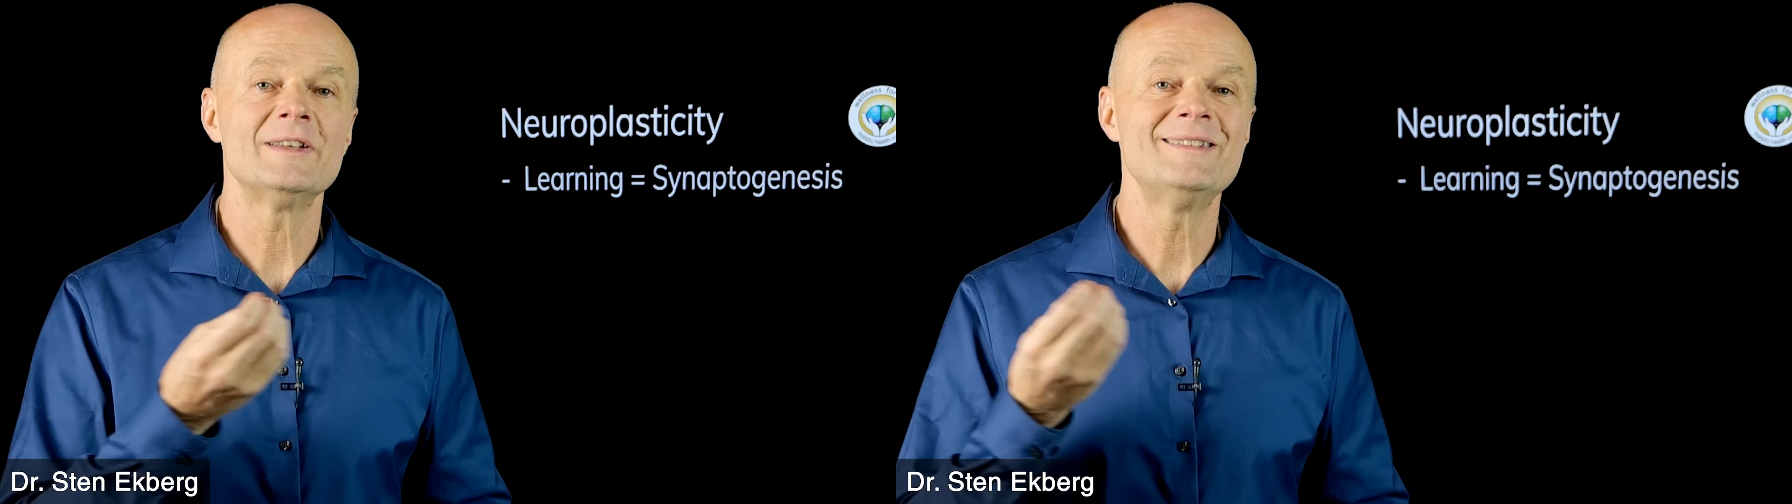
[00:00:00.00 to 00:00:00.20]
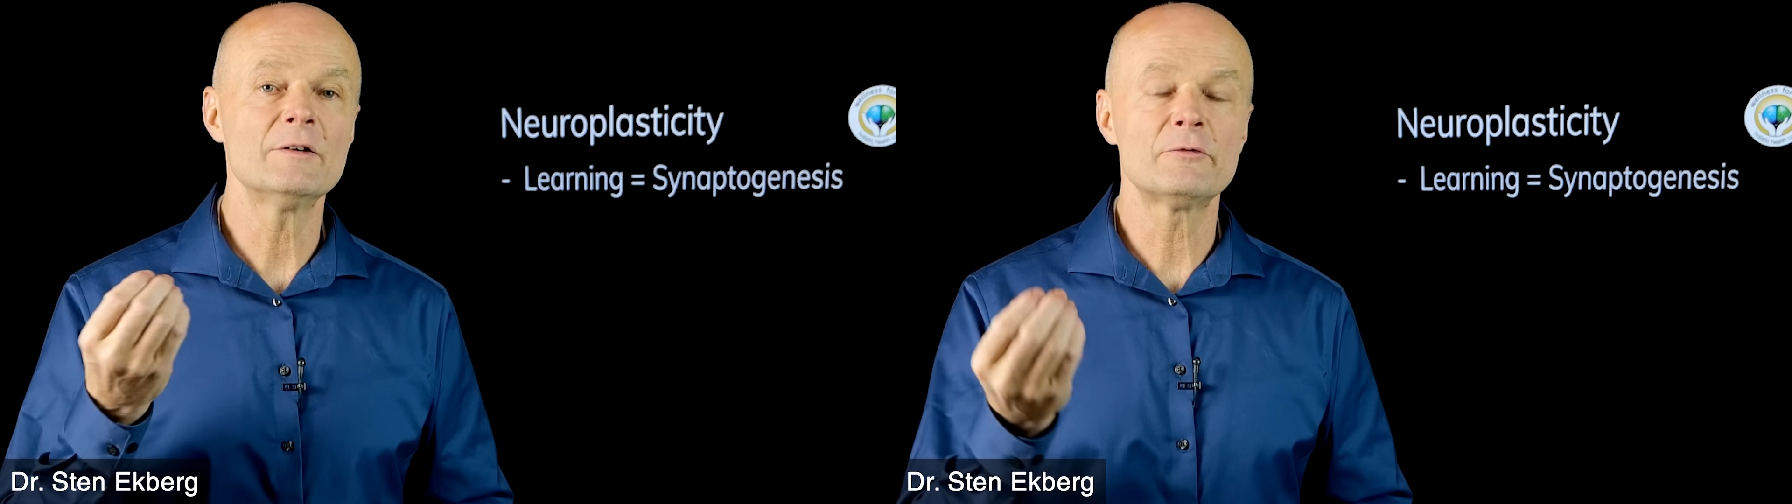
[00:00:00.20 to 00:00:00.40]

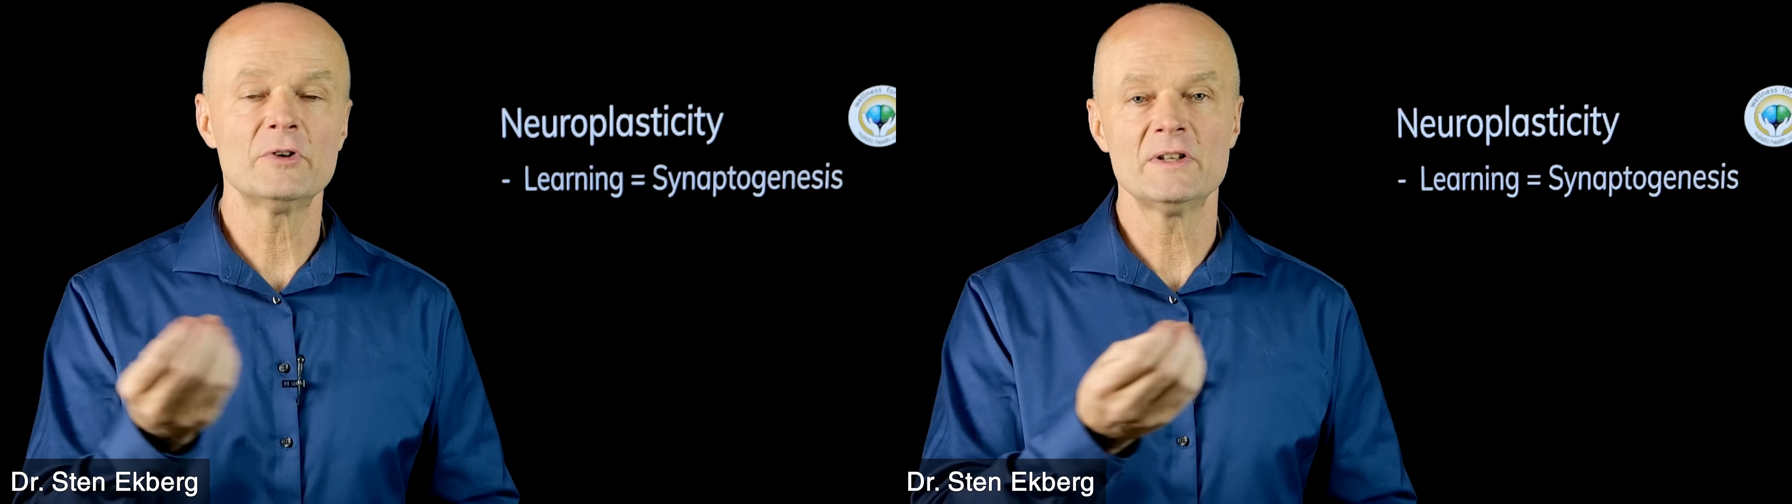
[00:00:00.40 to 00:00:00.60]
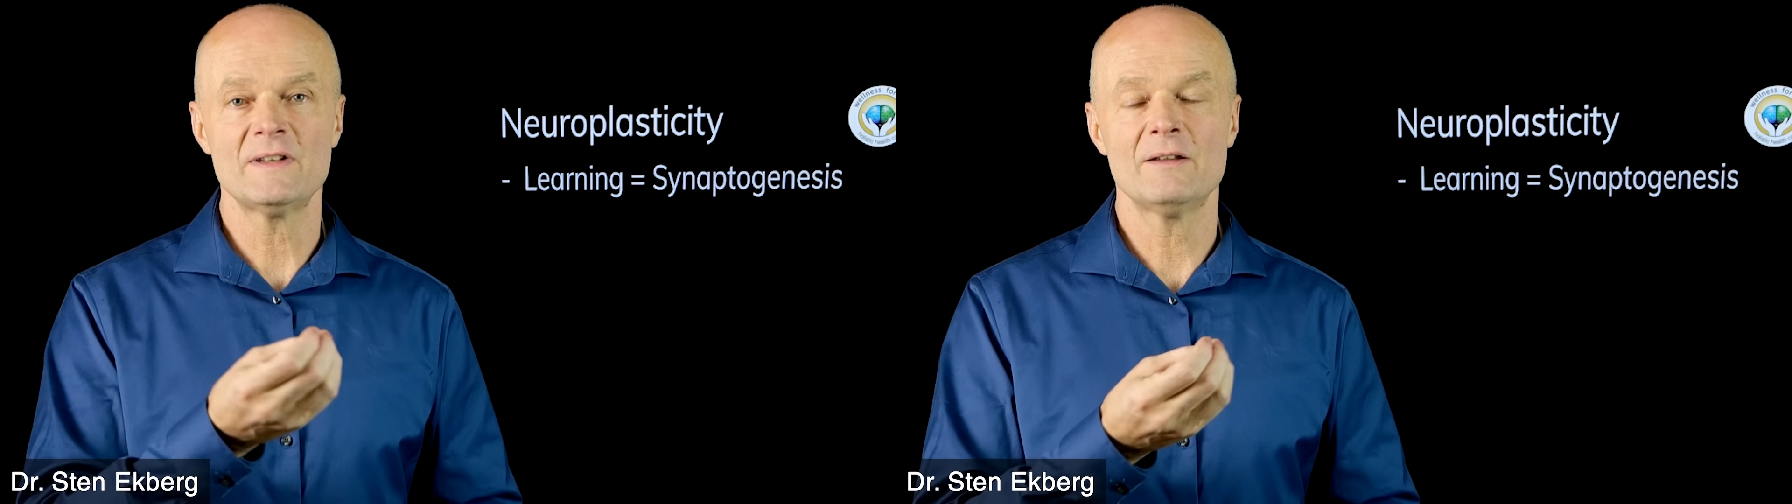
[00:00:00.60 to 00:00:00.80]

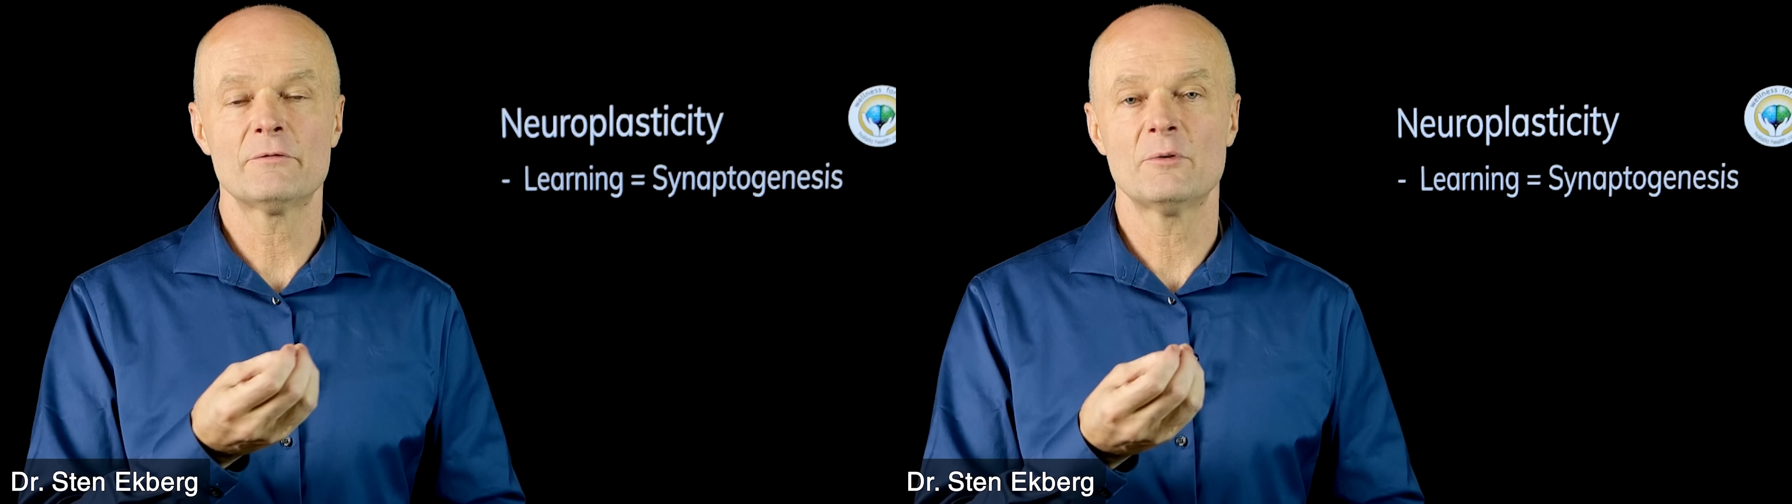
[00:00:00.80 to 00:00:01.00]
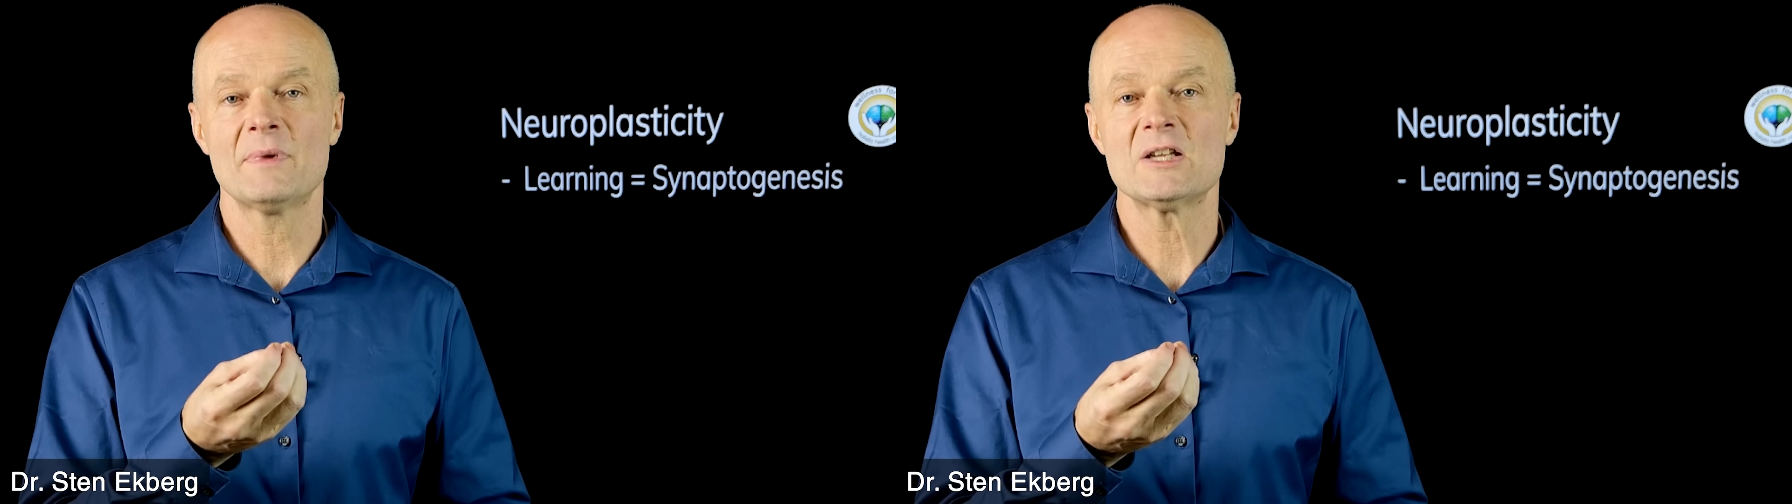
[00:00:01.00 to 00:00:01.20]
different
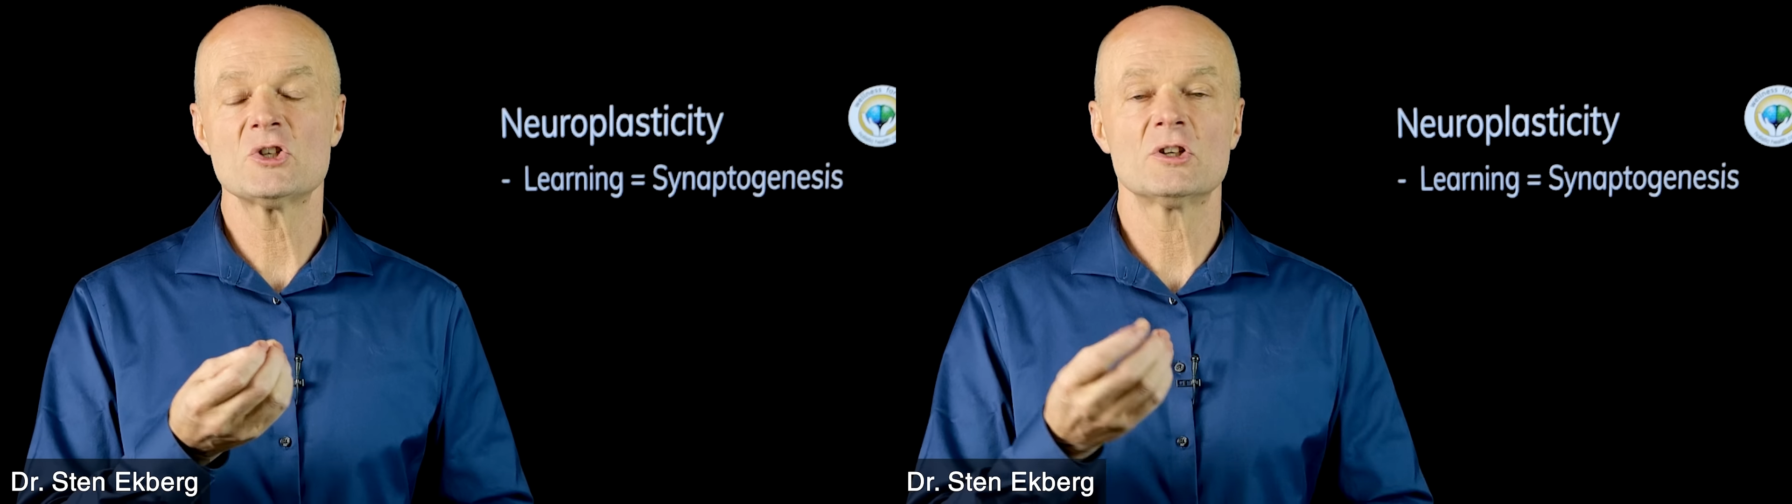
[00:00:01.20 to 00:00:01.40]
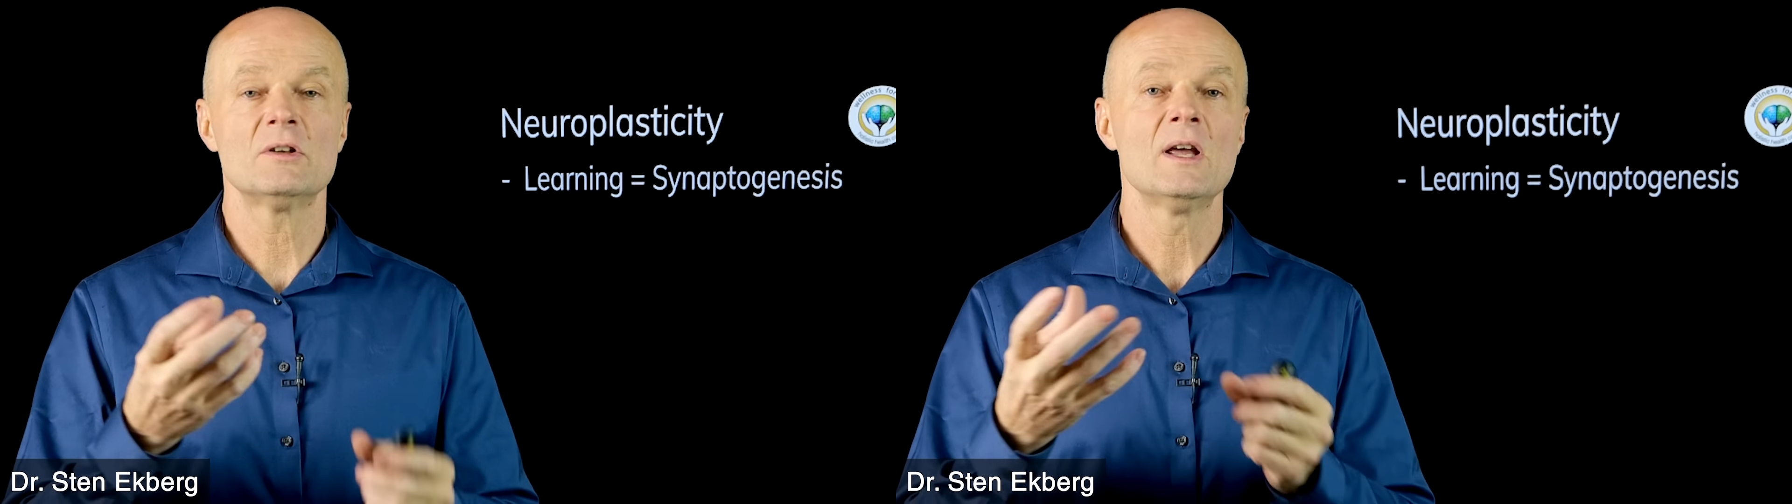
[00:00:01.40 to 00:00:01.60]

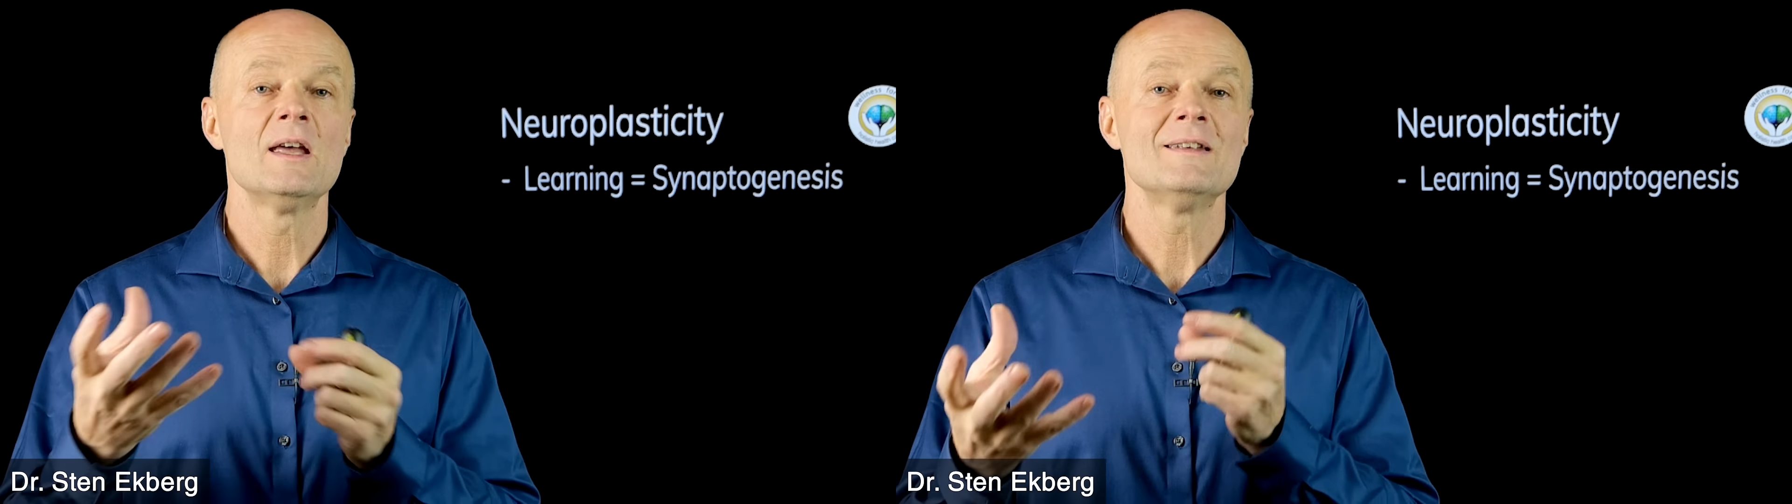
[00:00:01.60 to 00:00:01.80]
information,